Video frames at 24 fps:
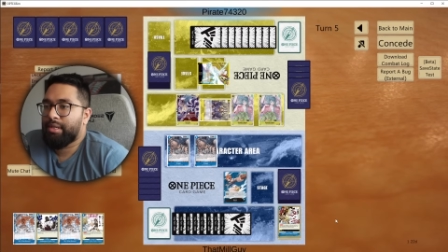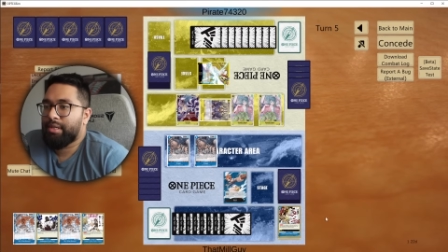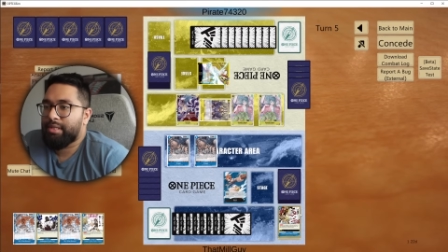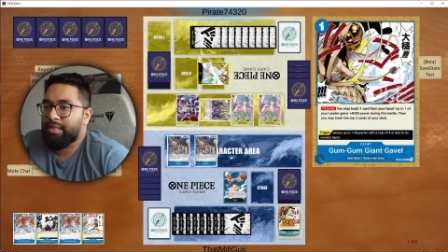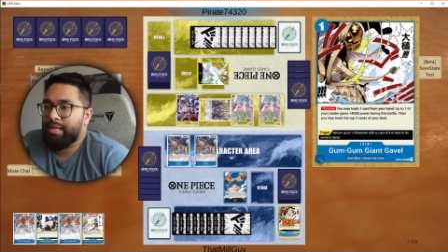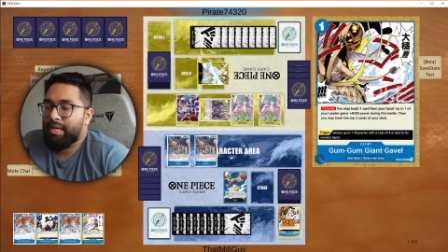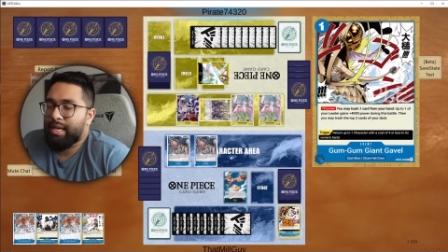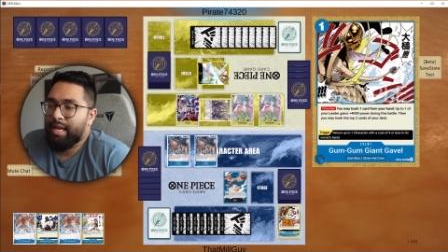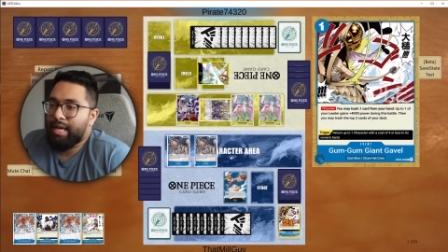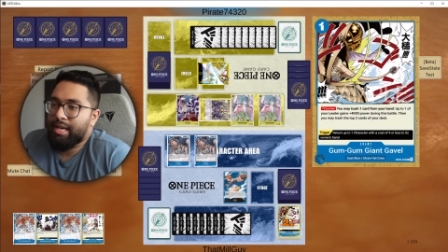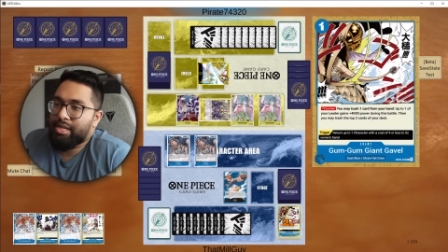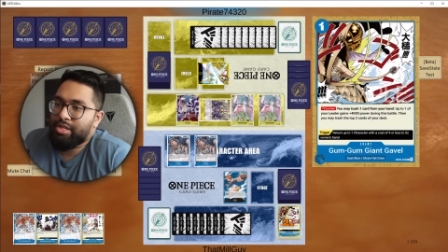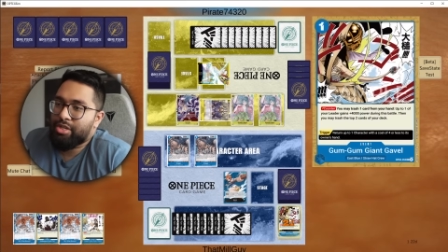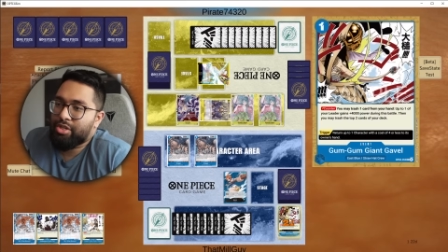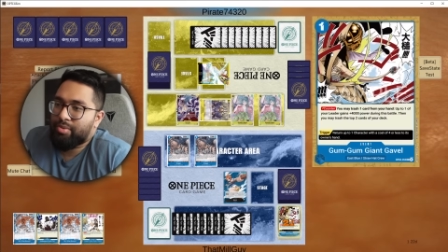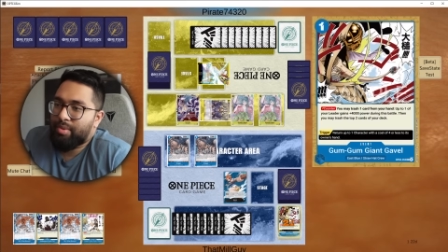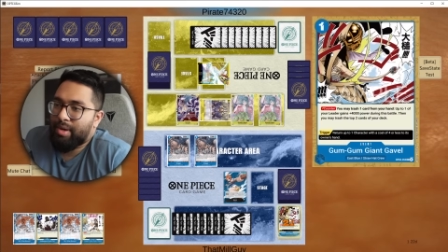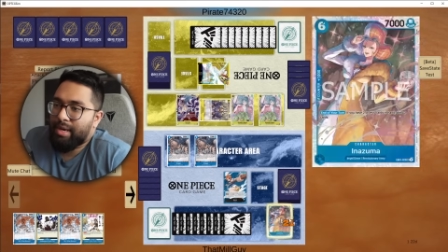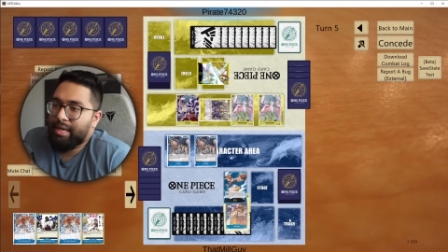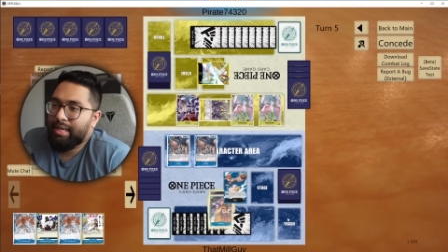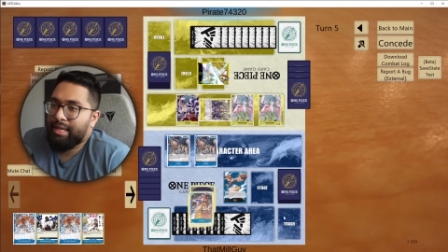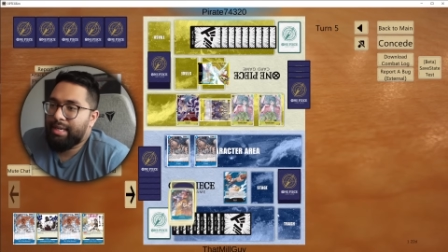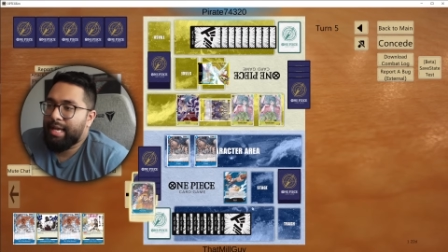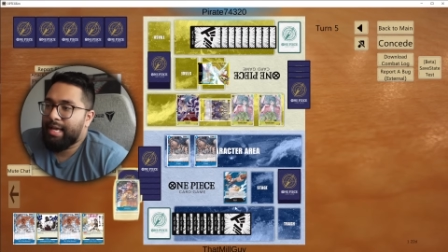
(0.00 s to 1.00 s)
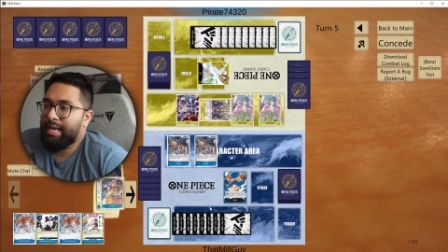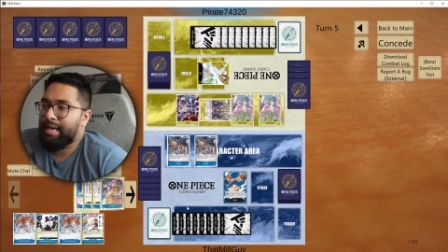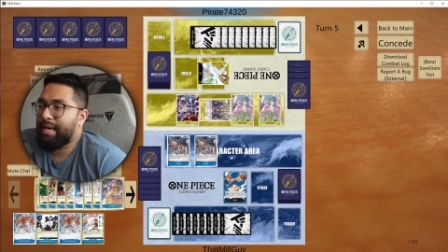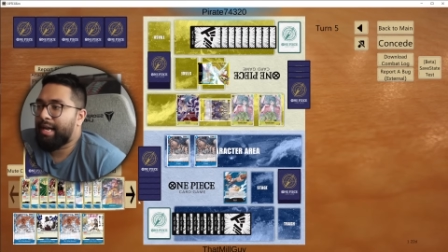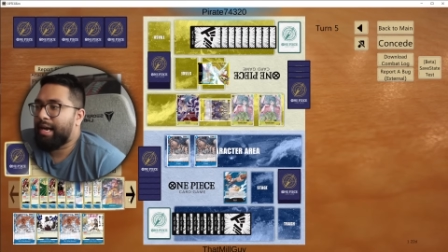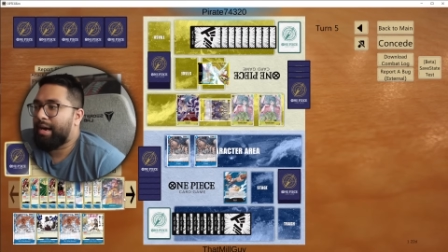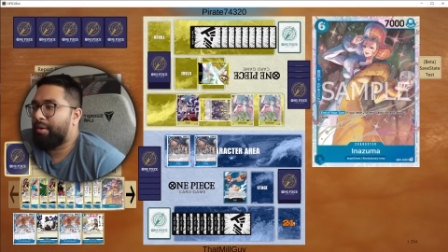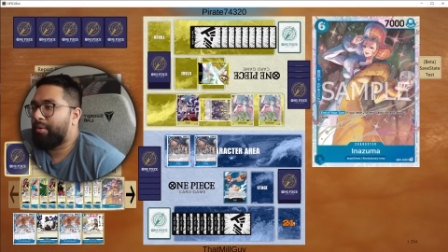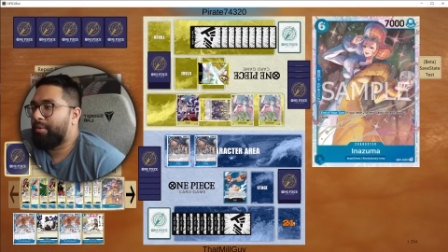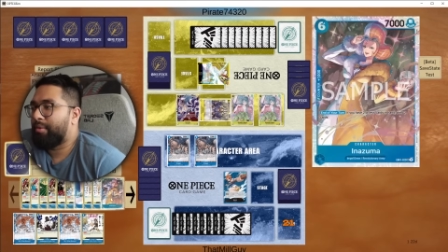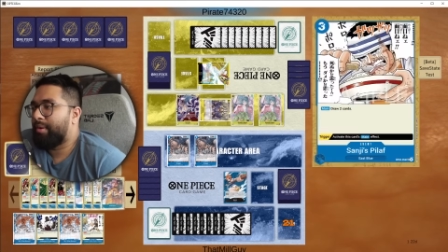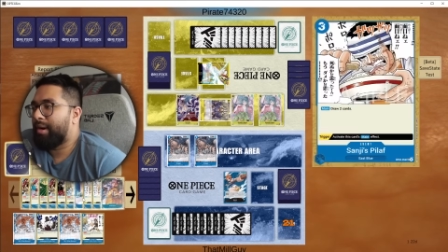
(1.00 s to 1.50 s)
I kind of just want to get it
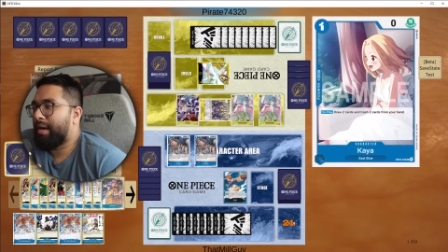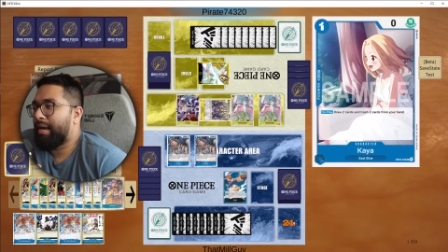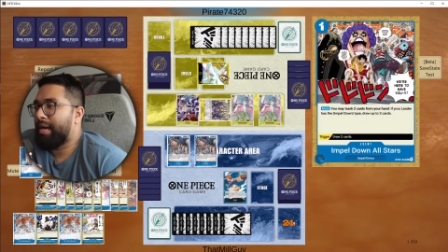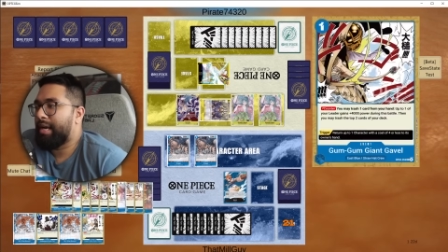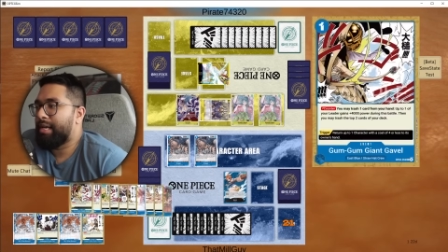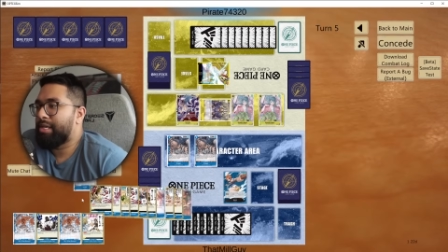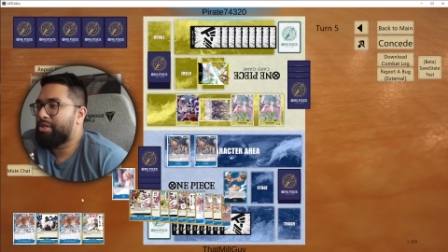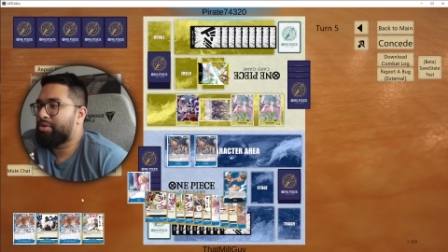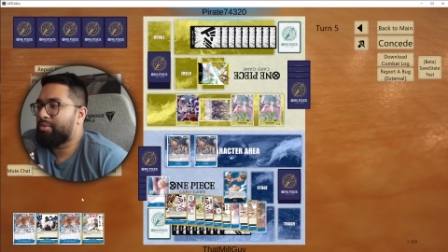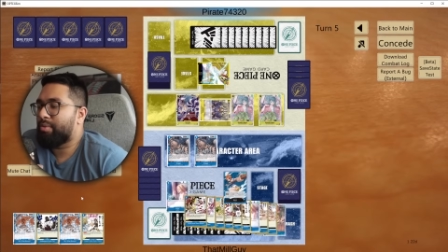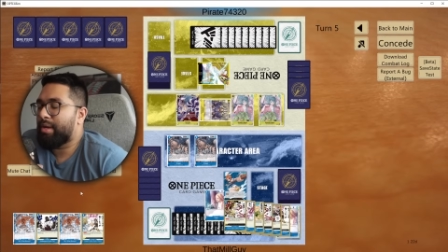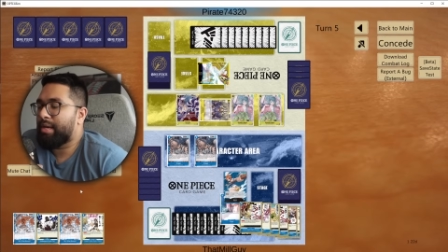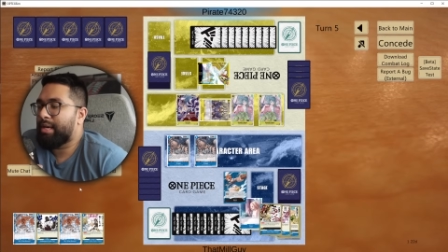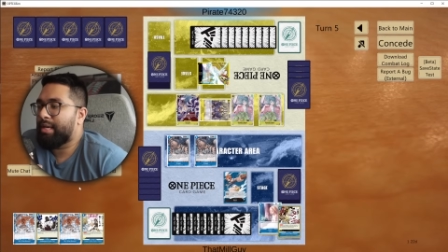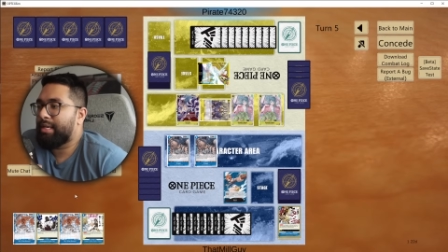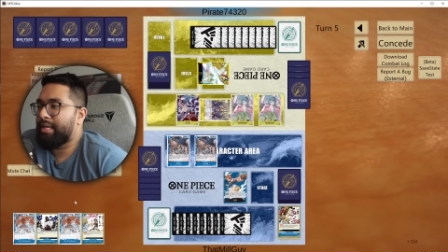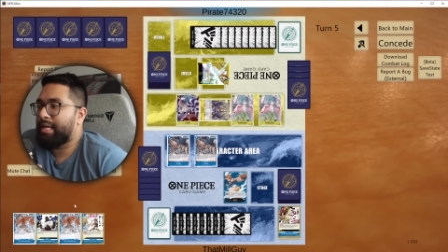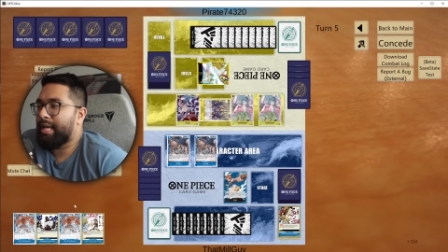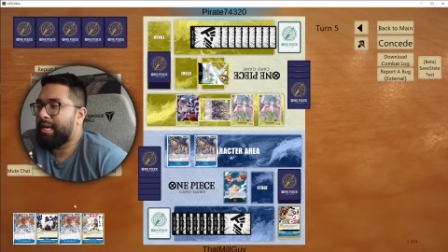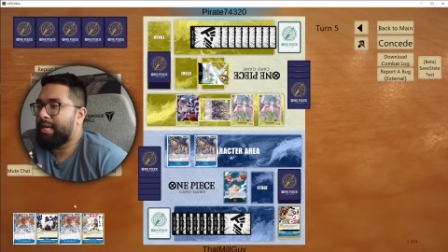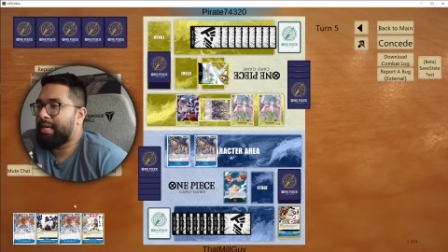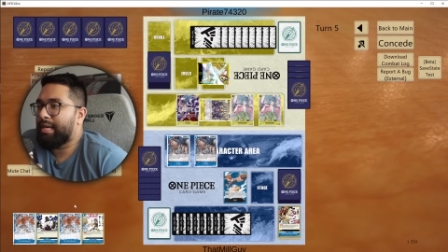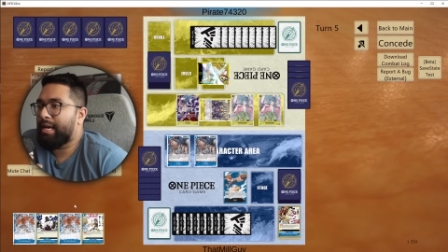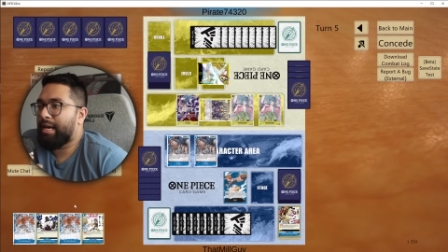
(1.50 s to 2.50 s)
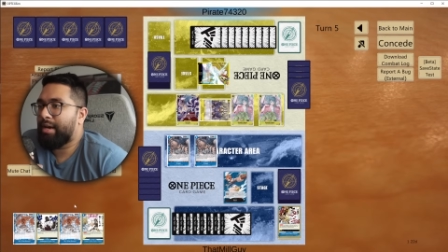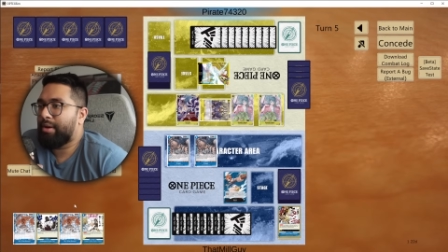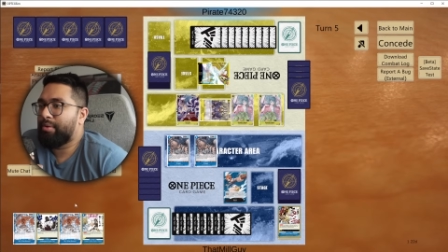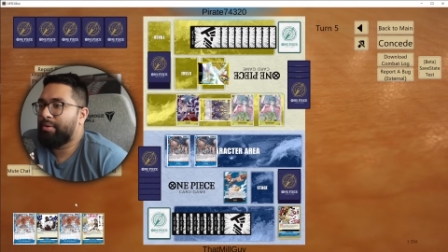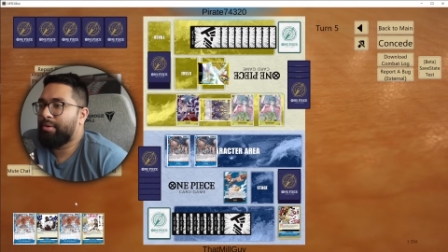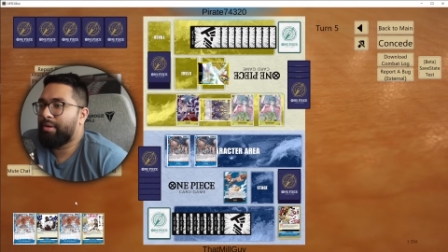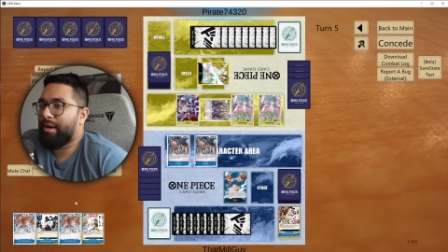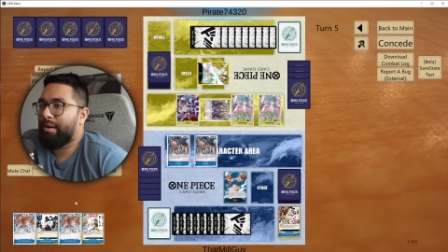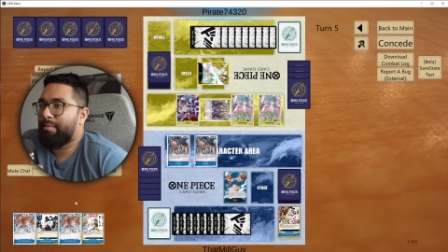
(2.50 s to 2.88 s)
out, right? I just want to get it out